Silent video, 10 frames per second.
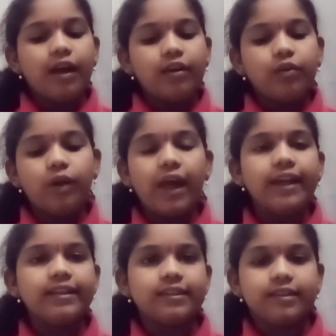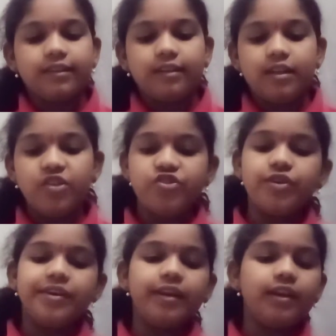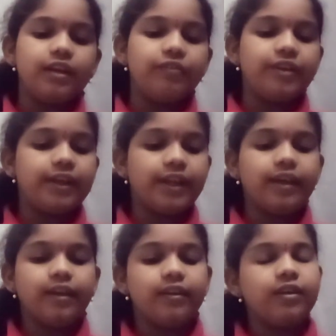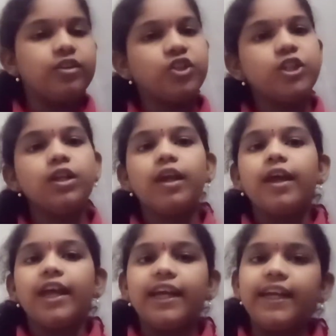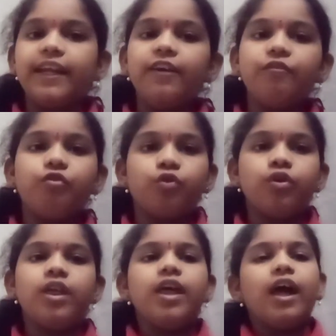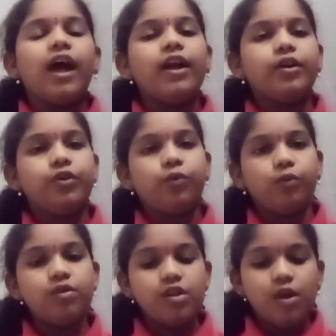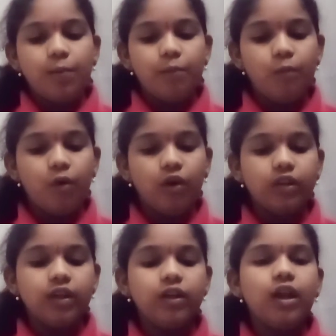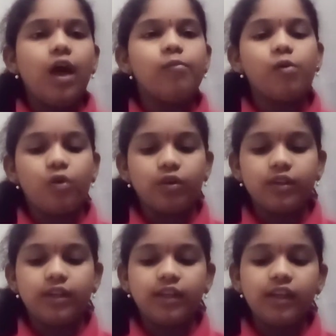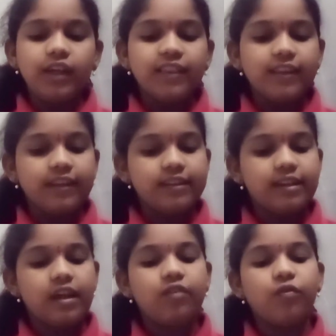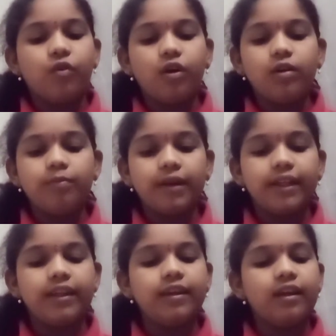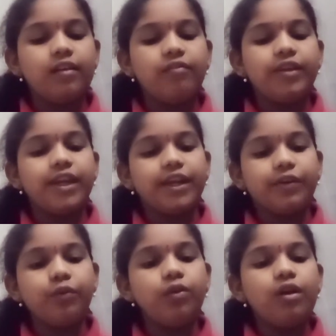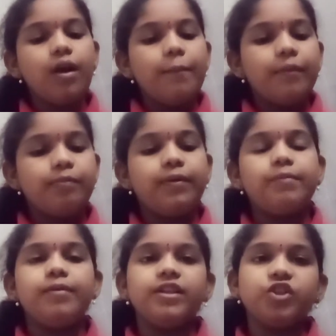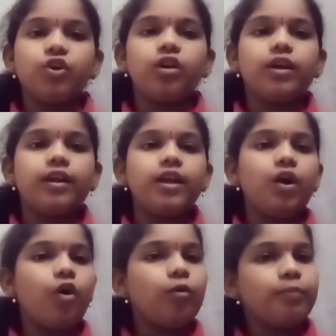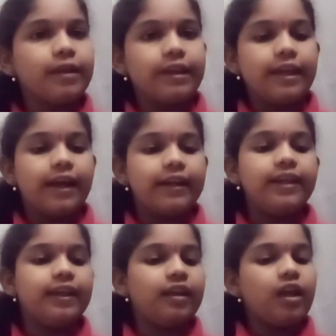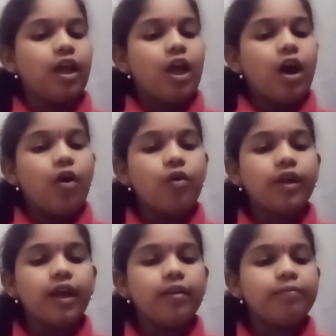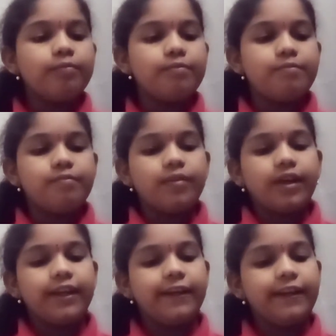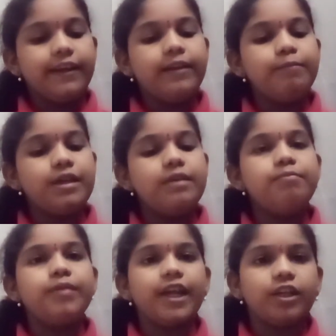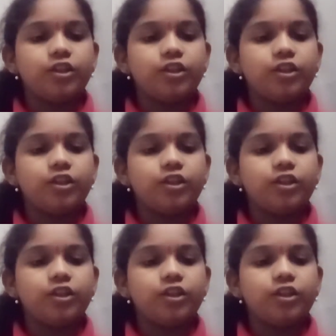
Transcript: to answer. Generally, we take interest in eating food and don't bother about the things like what material we need to prepare brinjal curry or biryani. How can idli be made